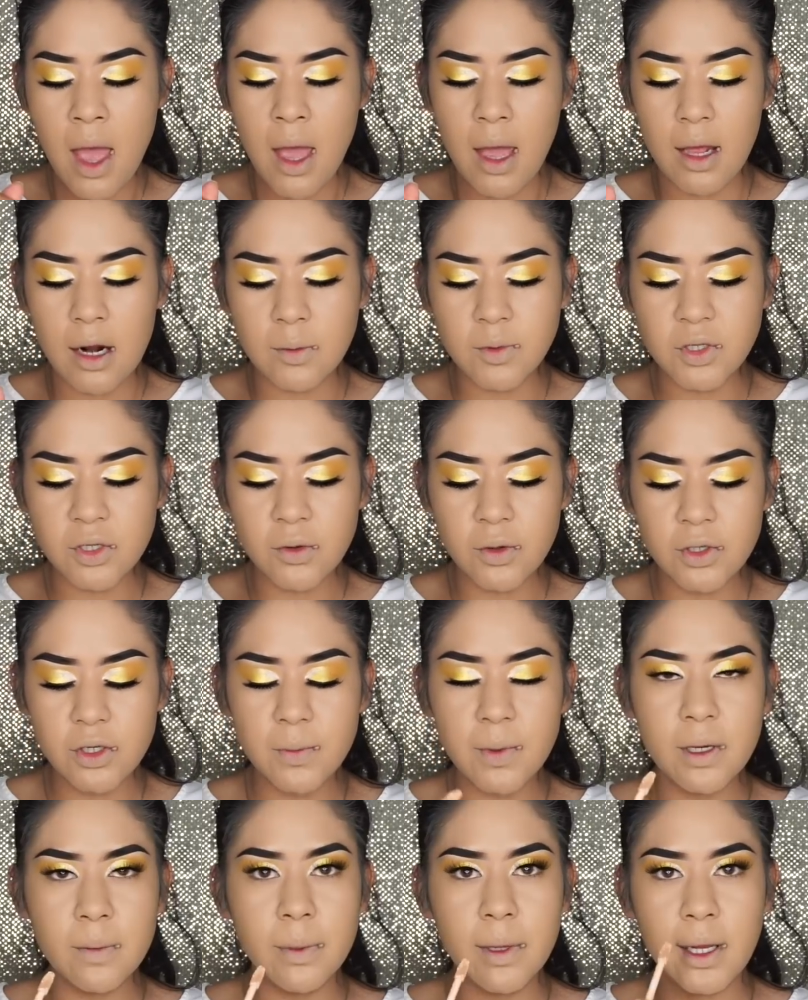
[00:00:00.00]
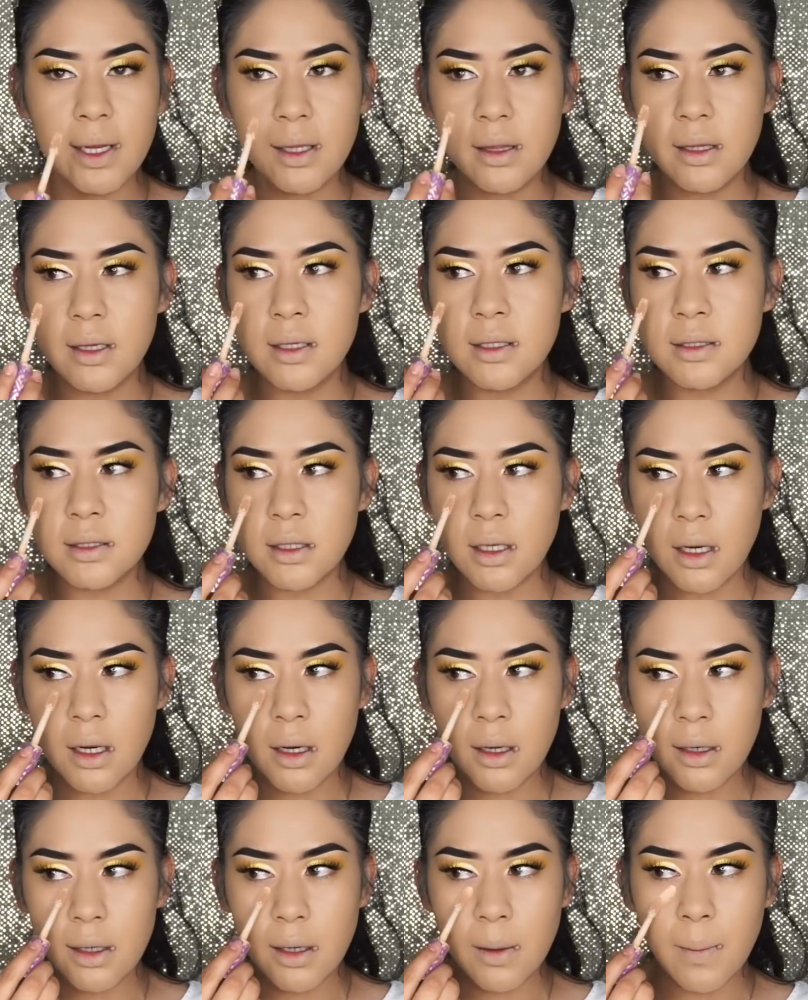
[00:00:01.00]
And I'm just going to be applying this
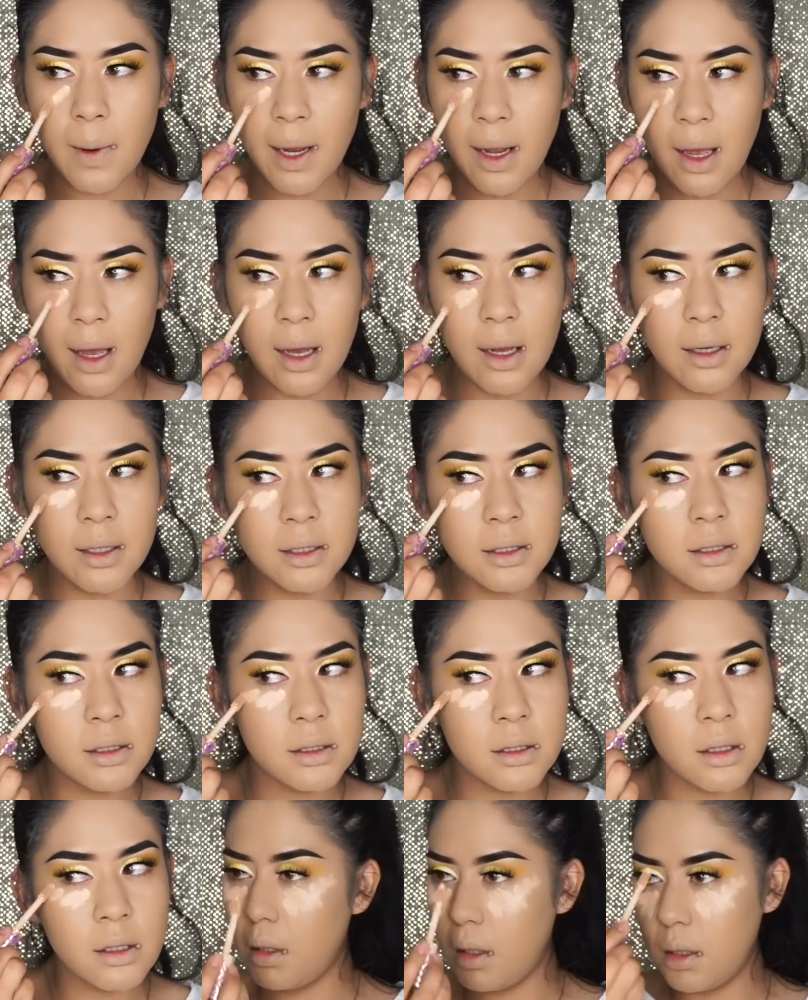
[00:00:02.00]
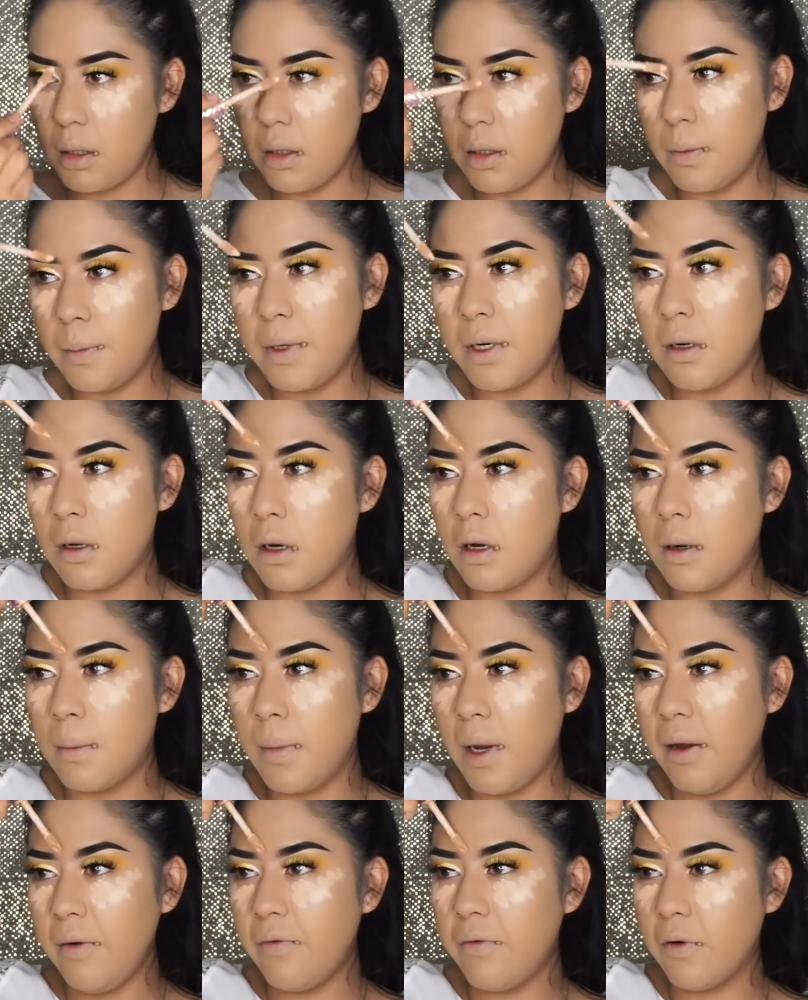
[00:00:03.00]
under my eyes, a little bit
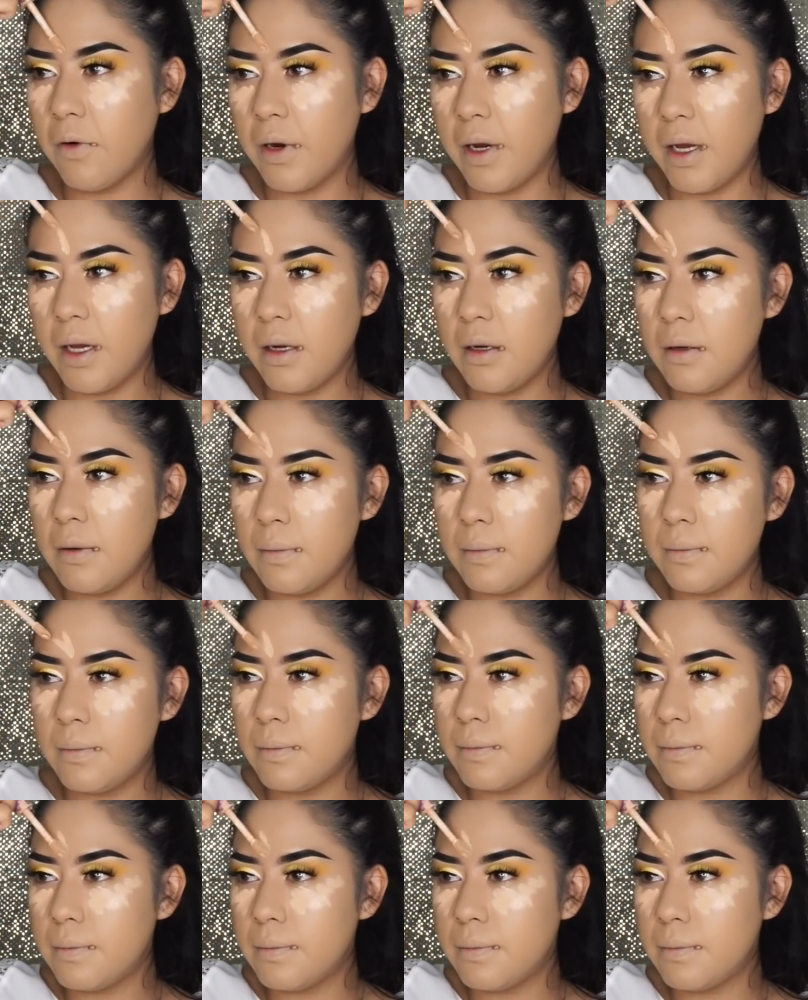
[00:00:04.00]
on my forehead,